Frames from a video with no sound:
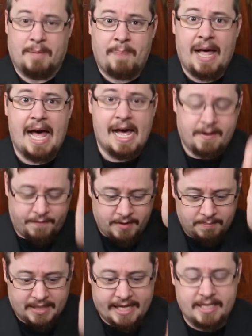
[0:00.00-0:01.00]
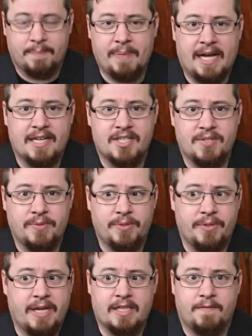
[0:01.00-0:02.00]
apart for the blade to pass
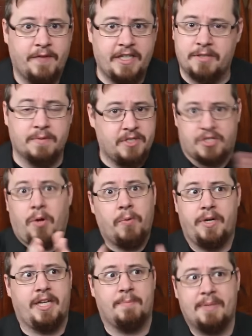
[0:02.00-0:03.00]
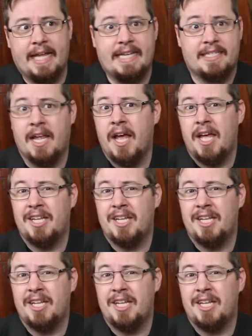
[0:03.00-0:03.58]
through and the friction will just hold it in place.